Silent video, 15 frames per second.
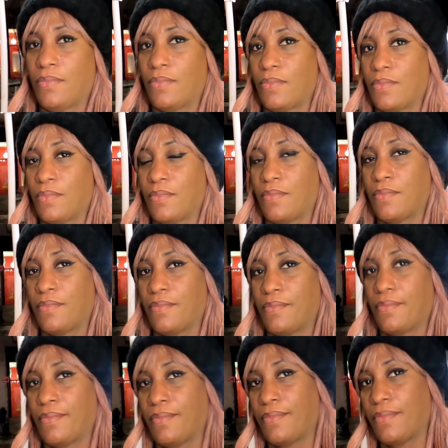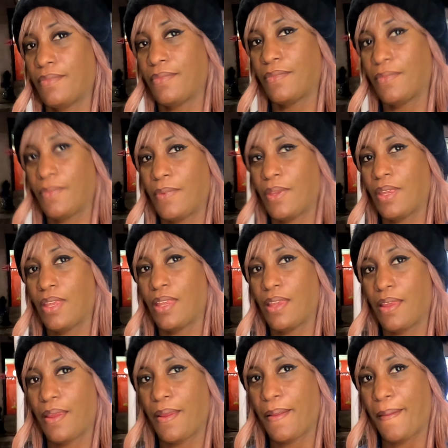
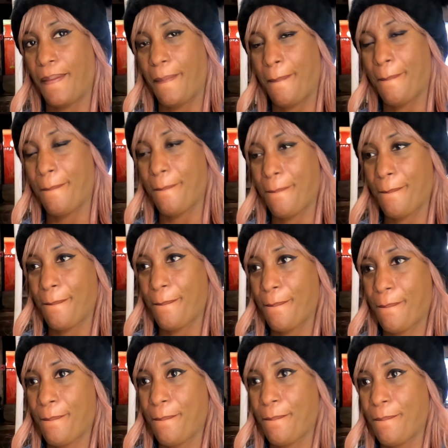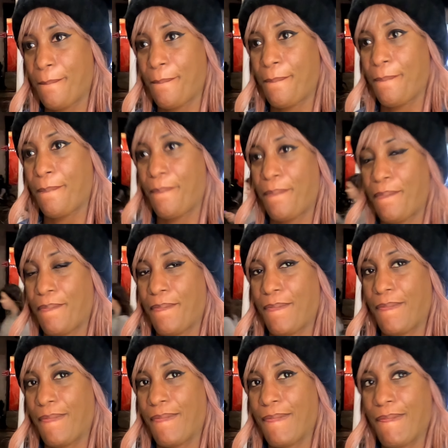
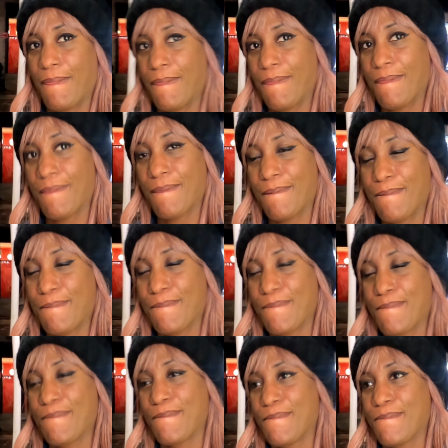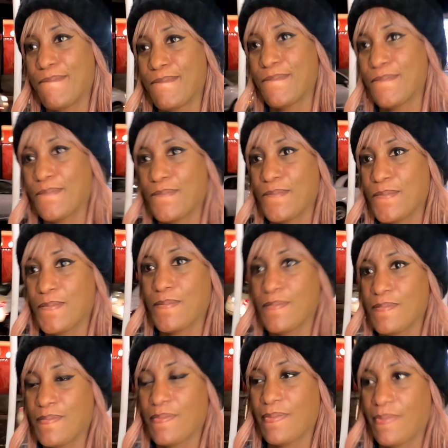
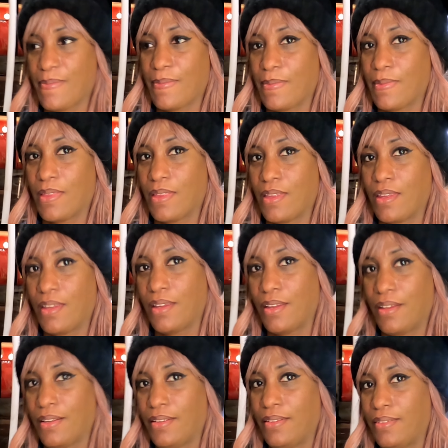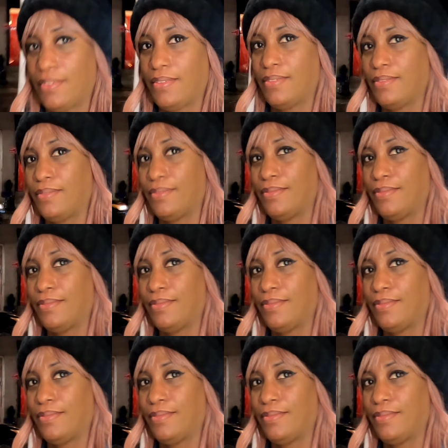This person isn't speaking.